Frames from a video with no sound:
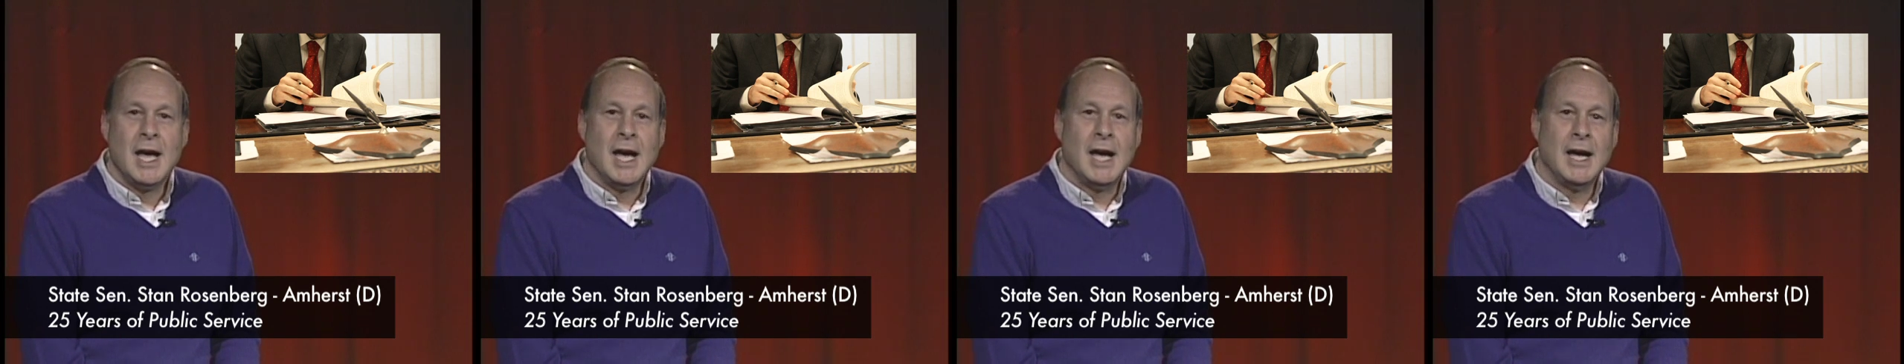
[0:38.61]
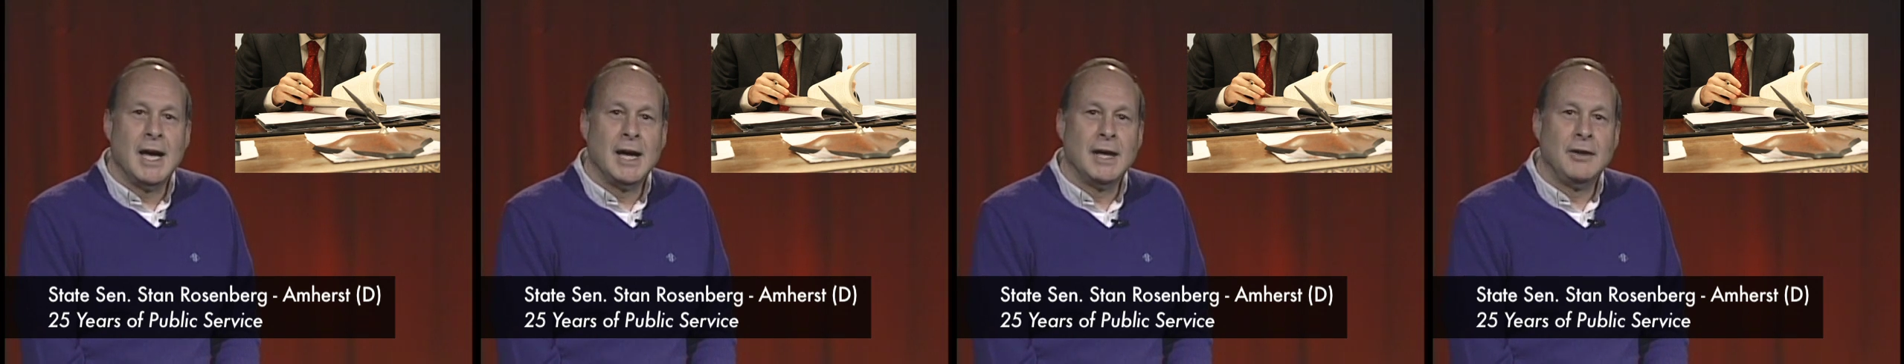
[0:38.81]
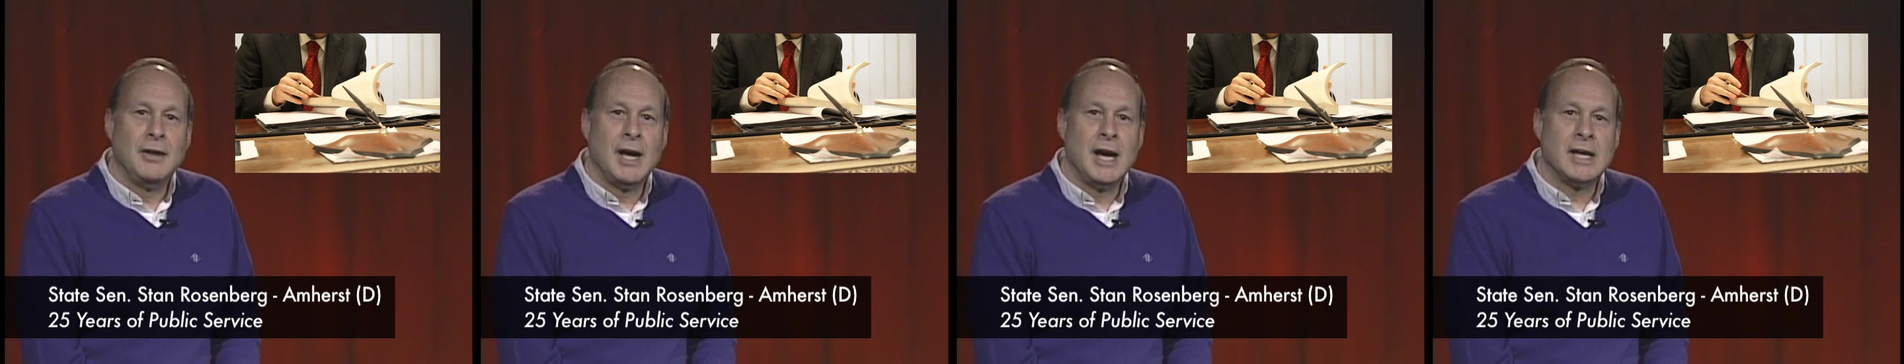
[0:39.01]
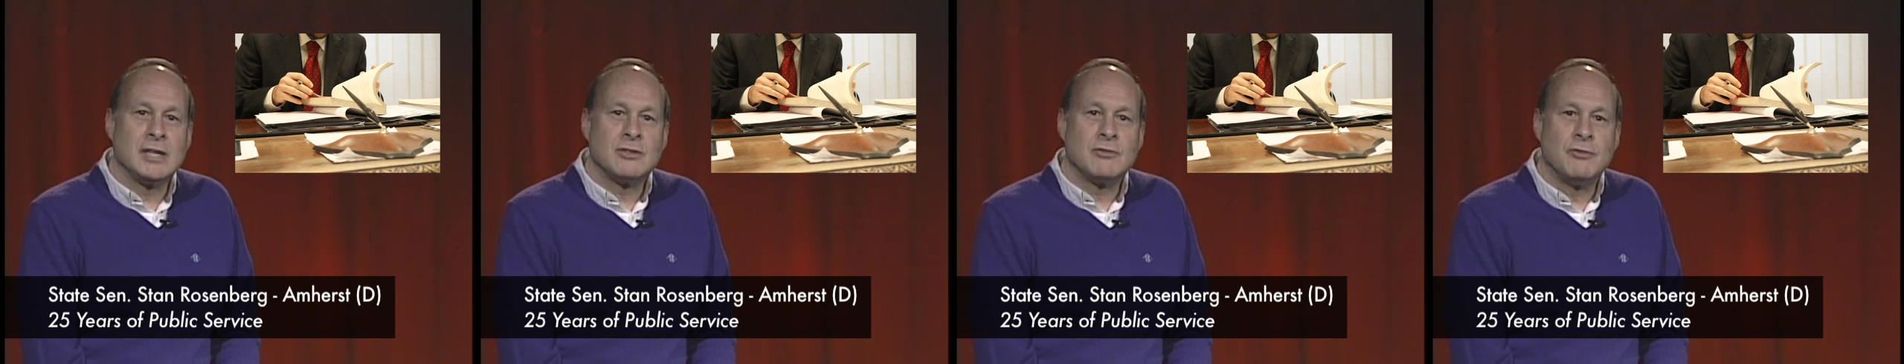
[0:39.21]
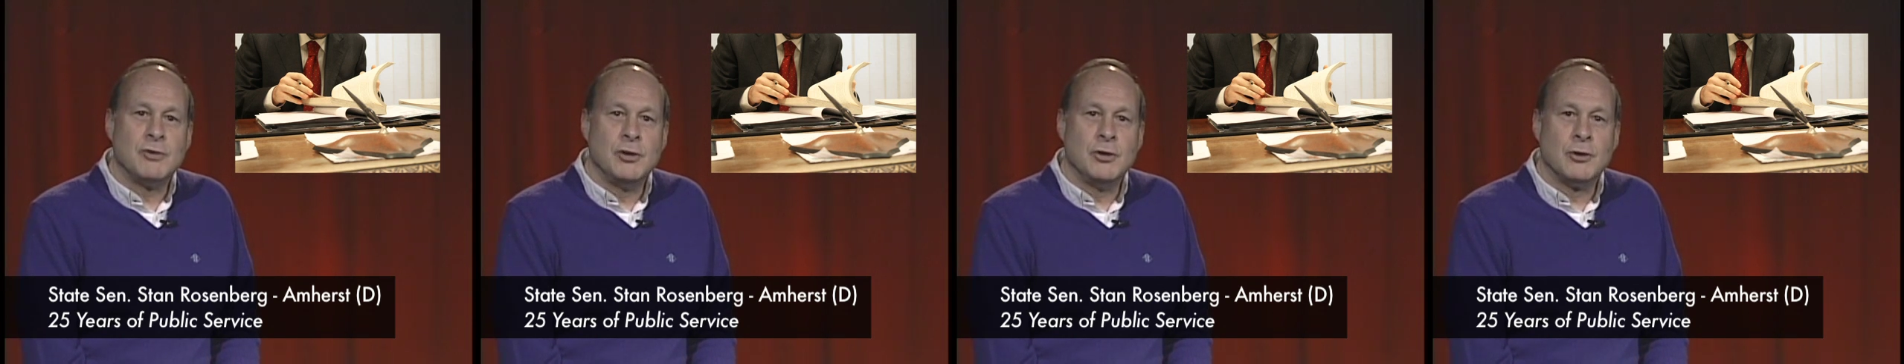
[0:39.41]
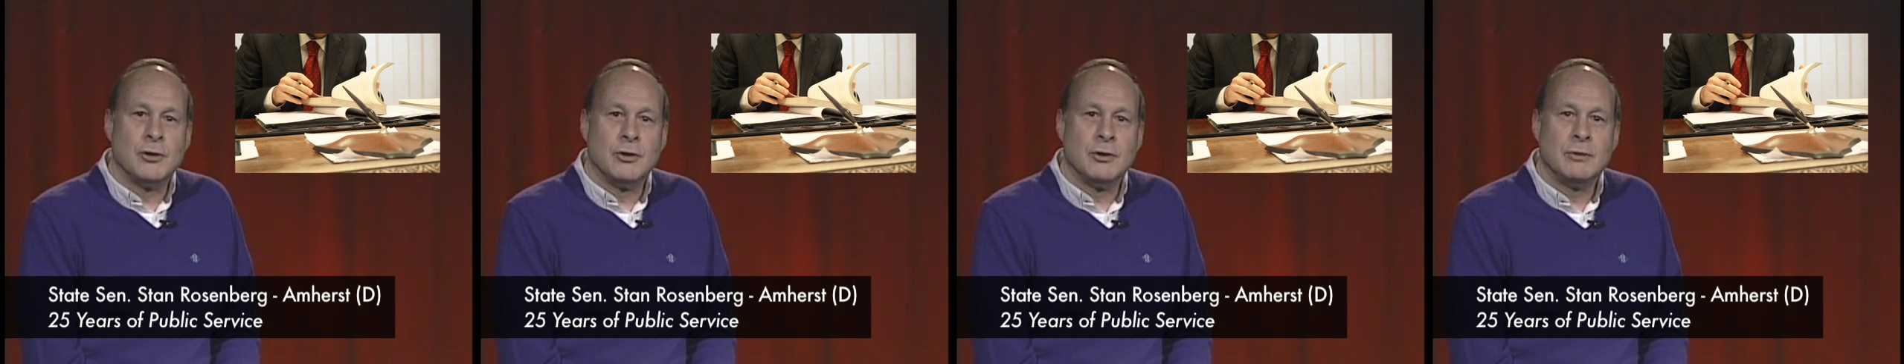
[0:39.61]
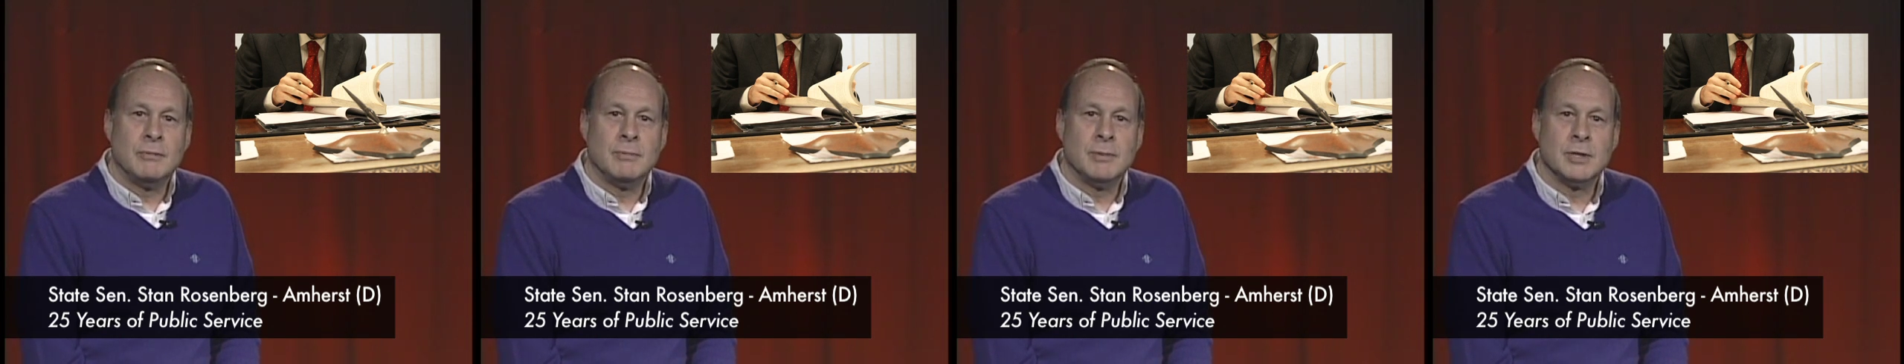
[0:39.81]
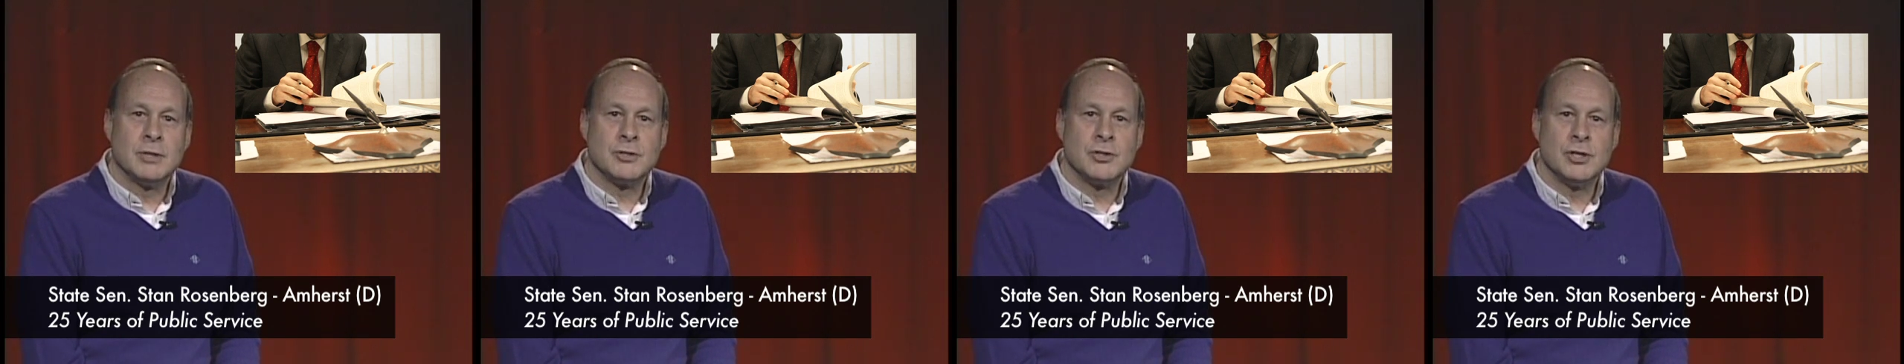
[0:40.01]
and ask for your
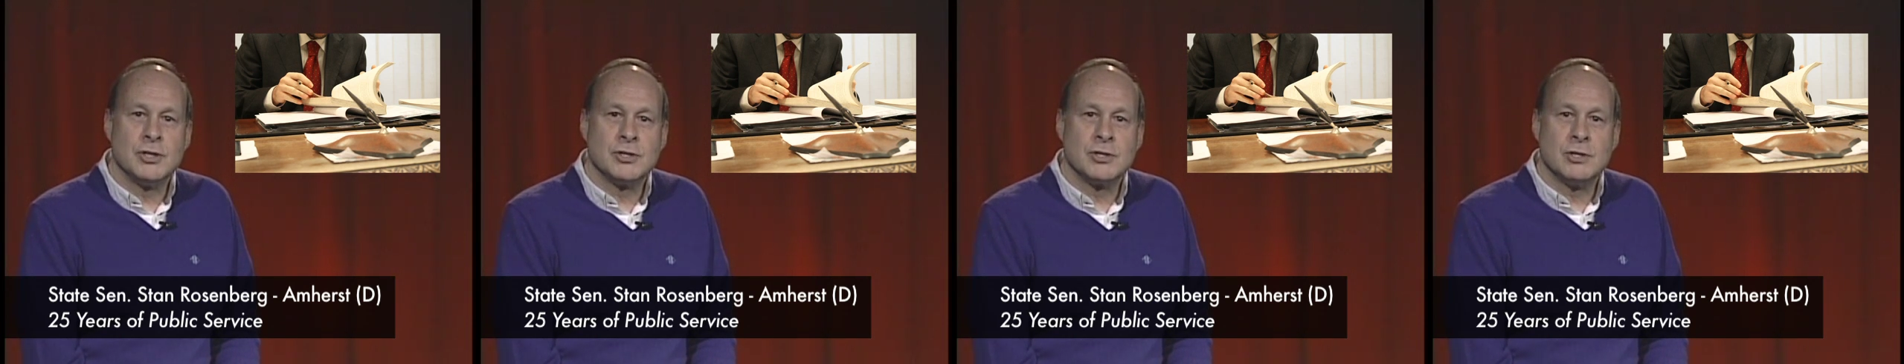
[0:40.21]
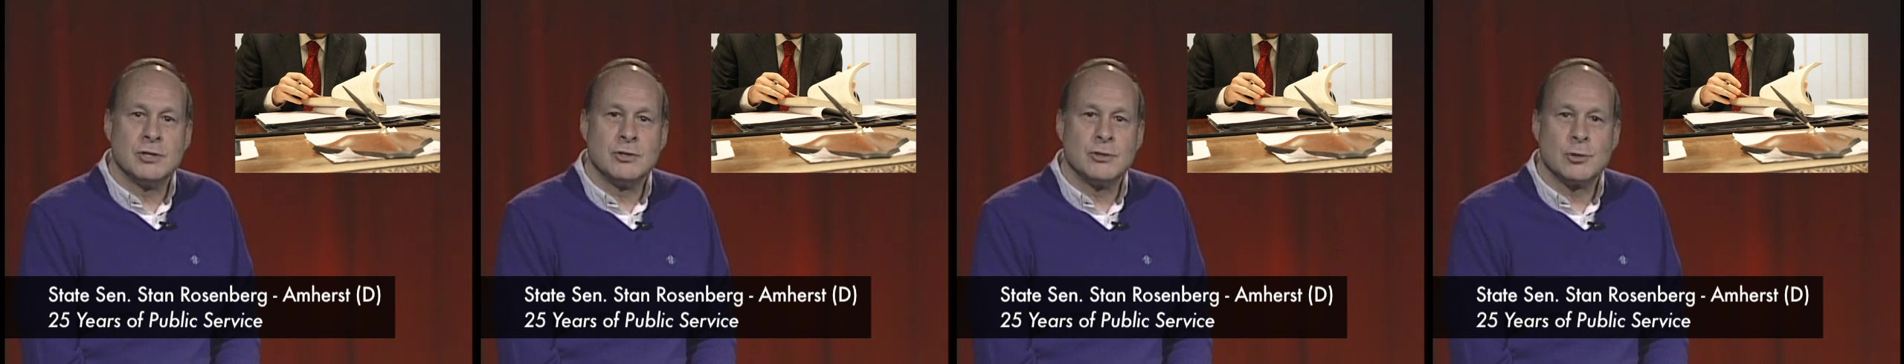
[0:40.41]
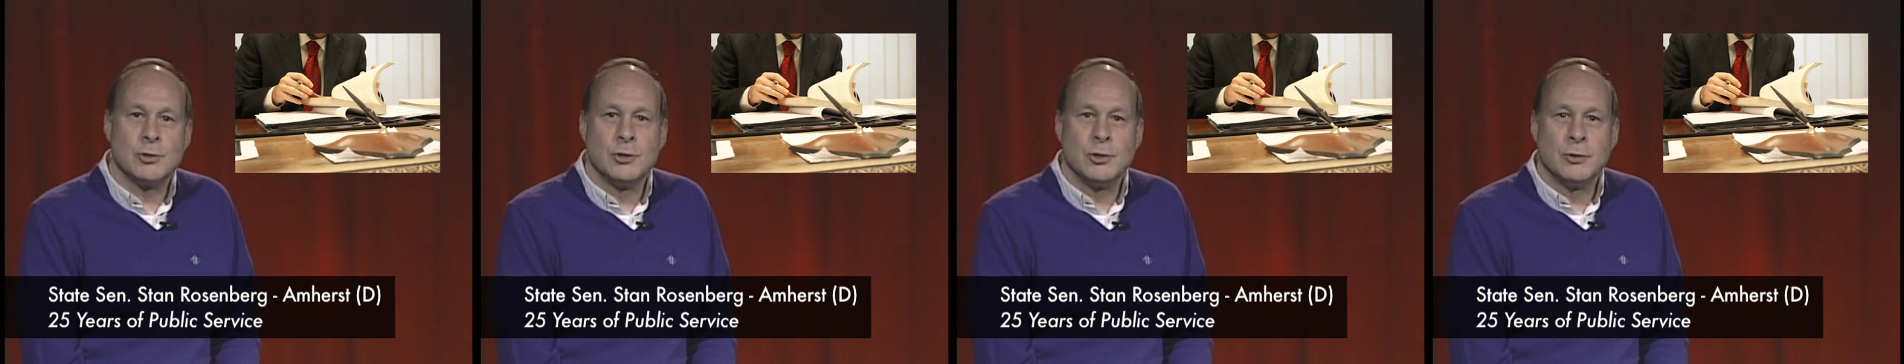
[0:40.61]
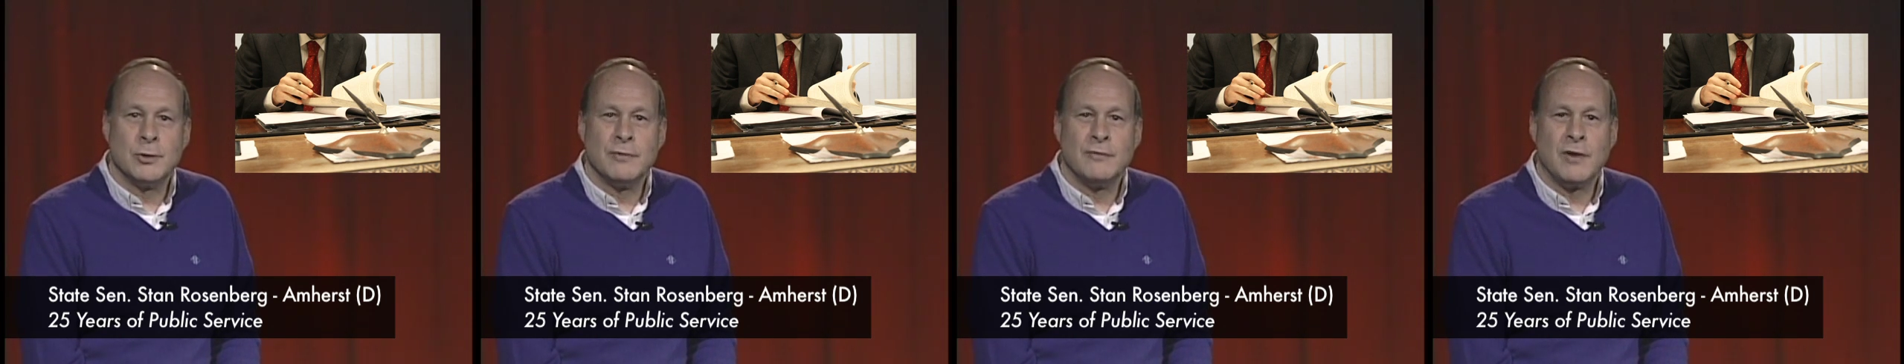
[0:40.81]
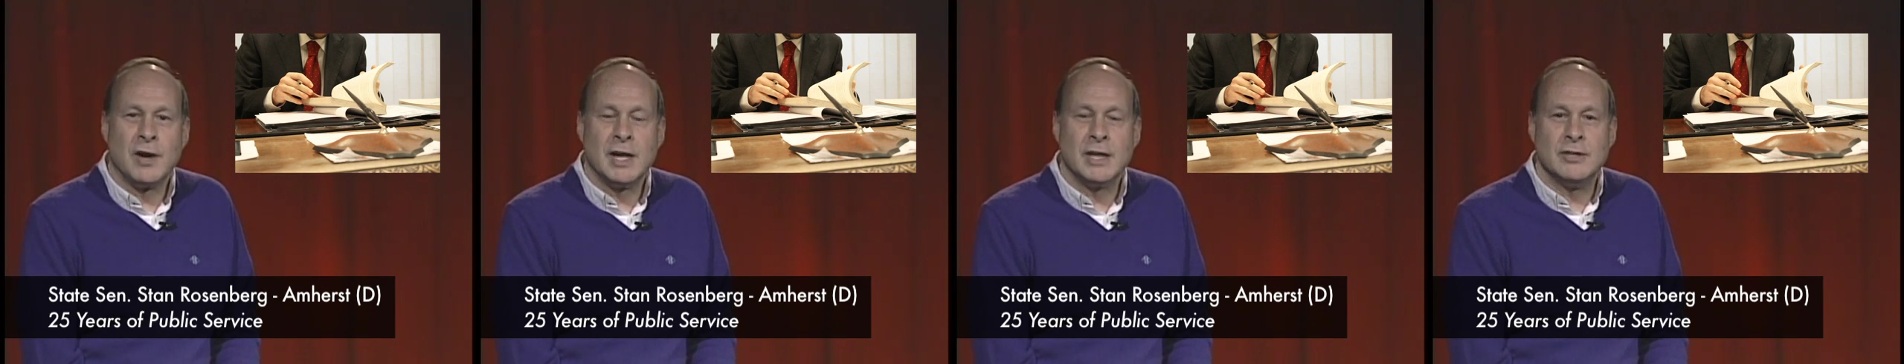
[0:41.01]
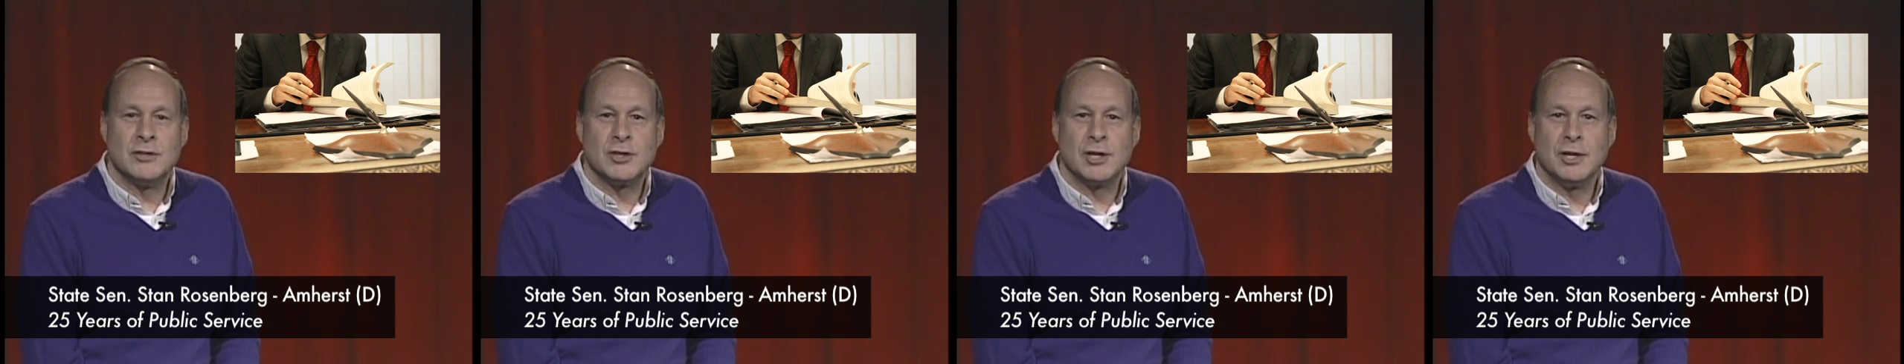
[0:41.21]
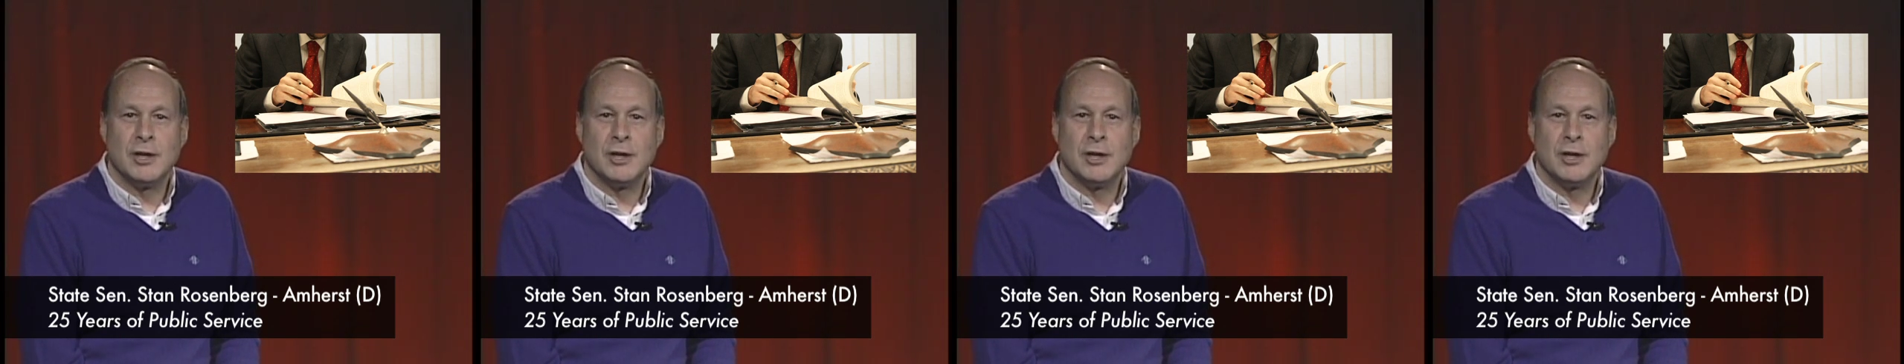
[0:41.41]
assistance or your advice.